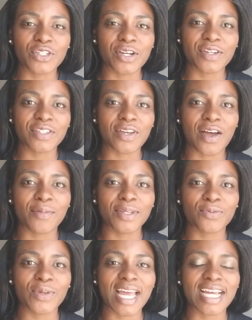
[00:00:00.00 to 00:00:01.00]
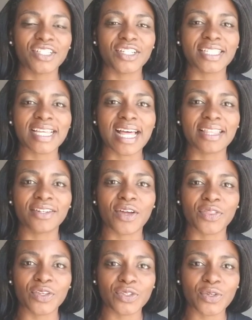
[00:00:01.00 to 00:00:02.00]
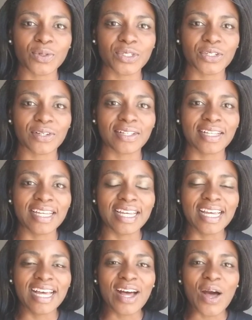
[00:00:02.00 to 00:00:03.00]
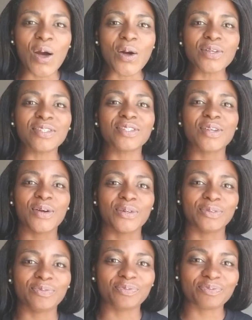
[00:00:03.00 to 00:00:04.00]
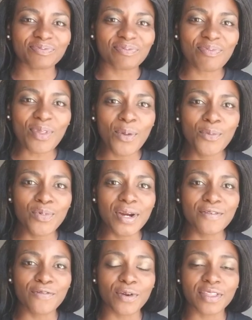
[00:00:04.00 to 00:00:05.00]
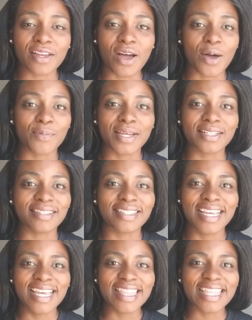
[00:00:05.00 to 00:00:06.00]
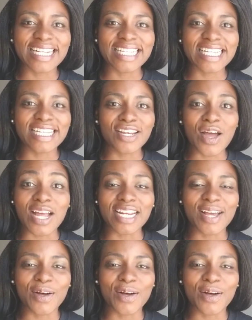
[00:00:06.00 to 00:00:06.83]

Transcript: Cherry's comments, we had Jess Allen on the social also bring forth comments that did not